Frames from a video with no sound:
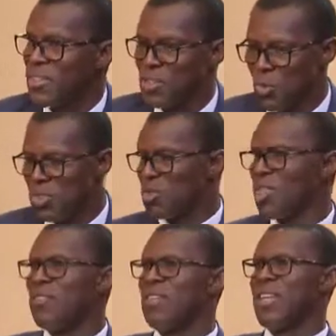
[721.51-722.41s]
So once you
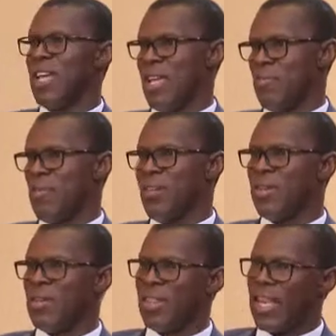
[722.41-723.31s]
give the name,
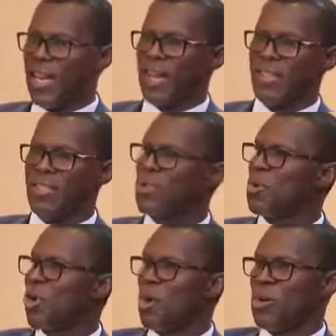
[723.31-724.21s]
then he's going
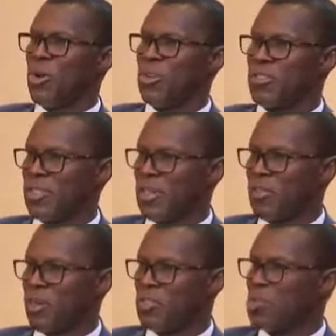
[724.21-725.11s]
to conduct
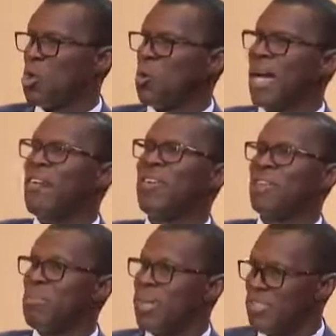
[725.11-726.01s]
what is called
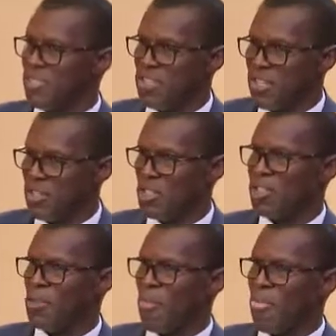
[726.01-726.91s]
availability
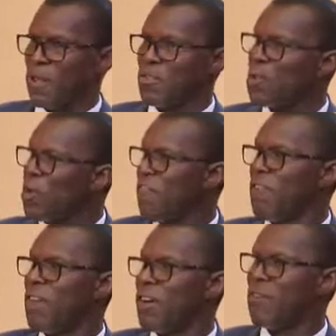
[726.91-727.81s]
search to
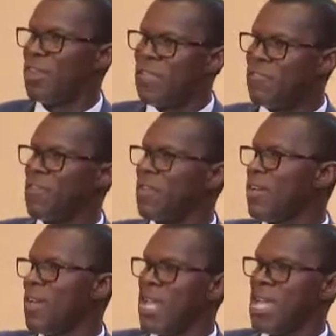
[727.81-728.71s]
confirm if the
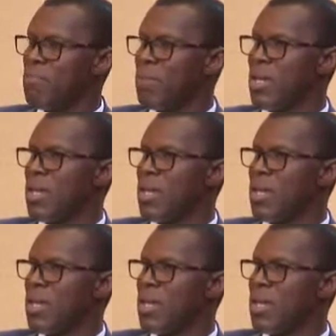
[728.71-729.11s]
name